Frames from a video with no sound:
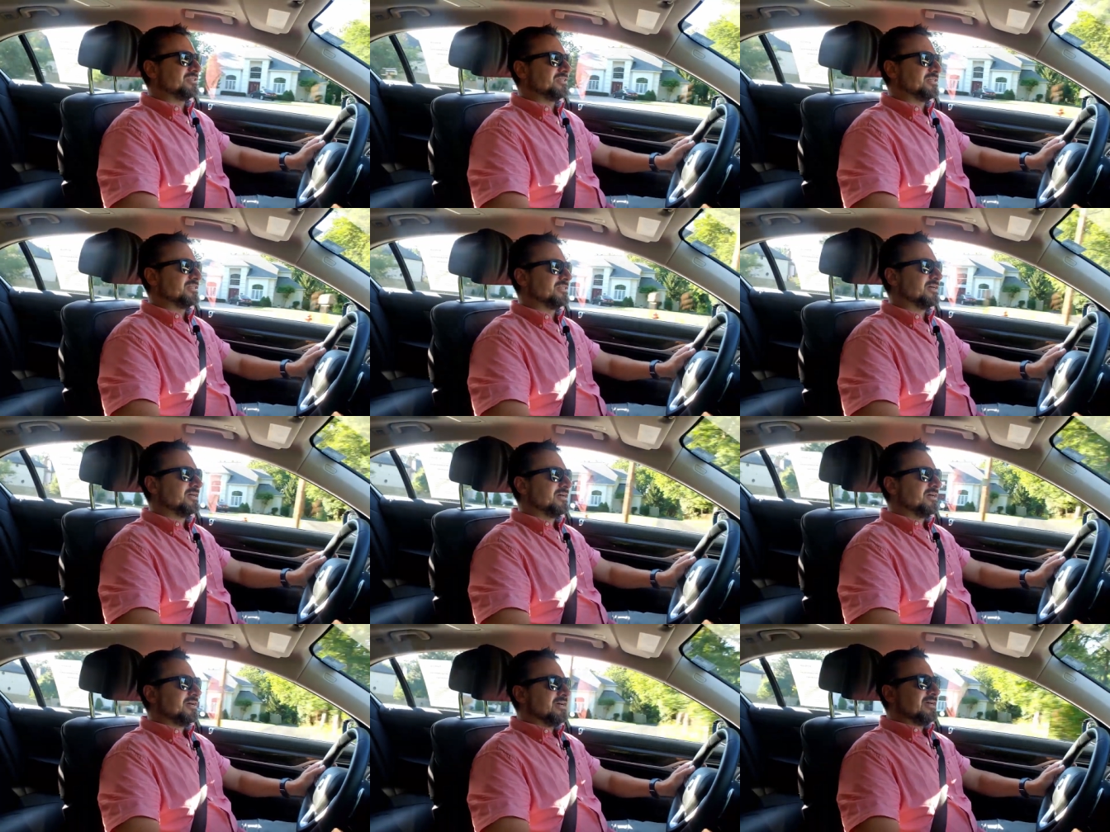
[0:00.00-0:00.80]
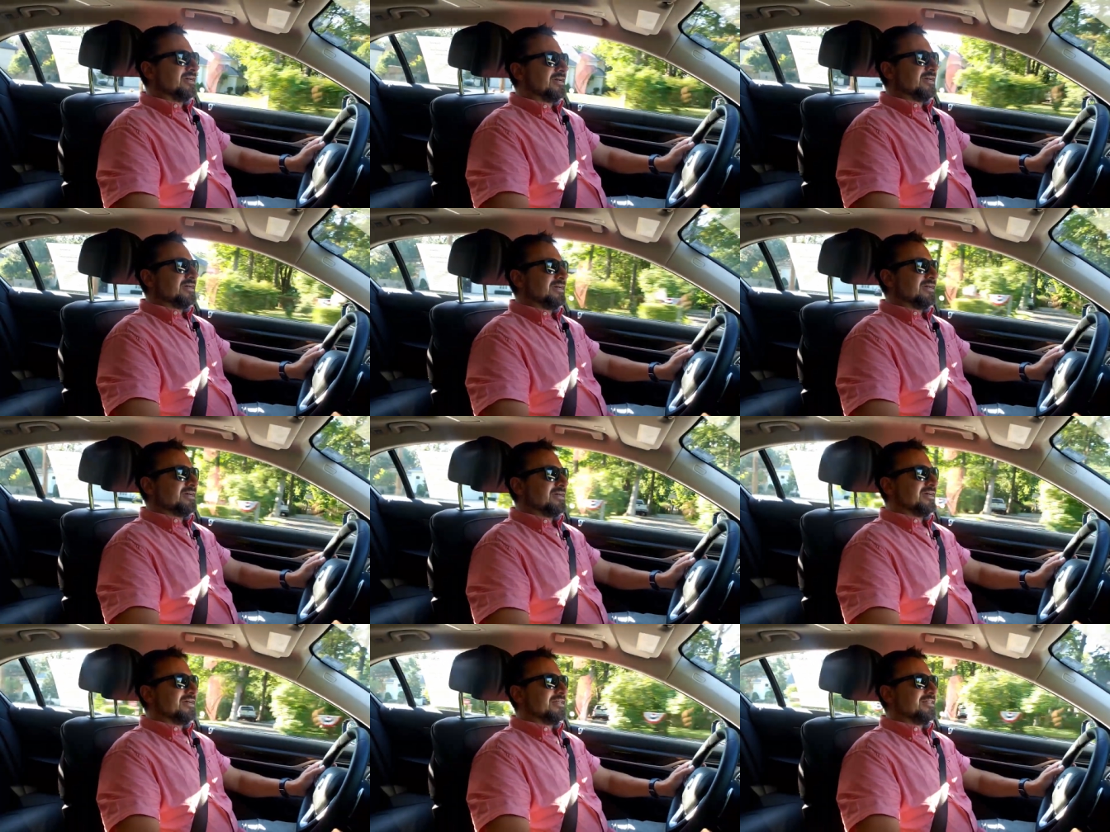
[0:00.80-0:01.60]
seat.
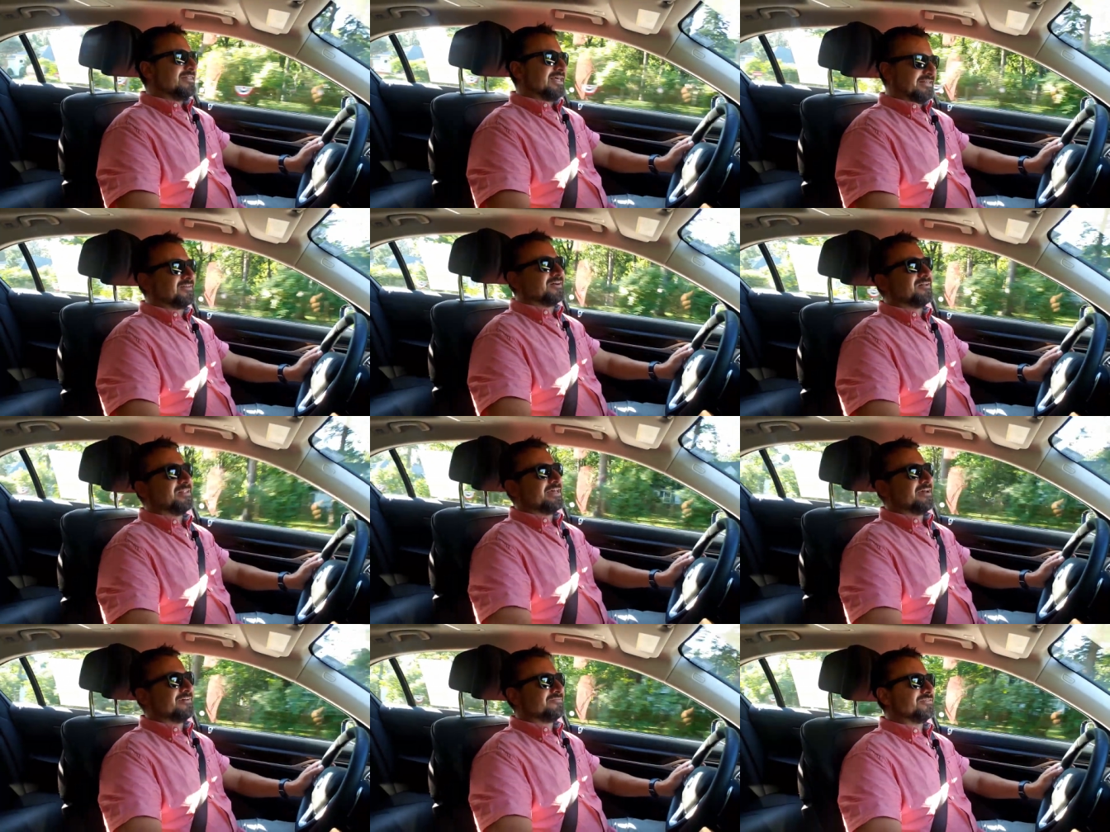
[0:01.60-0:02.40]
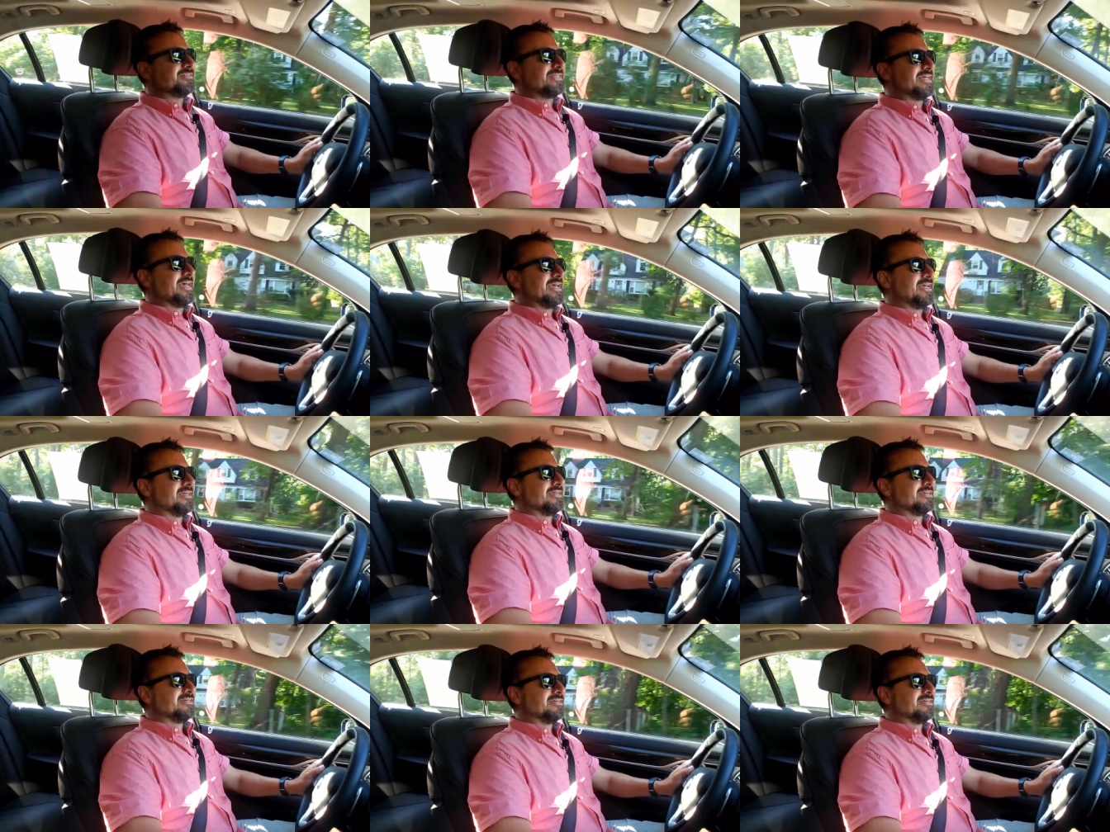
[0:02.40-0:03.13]
That's all I have to say.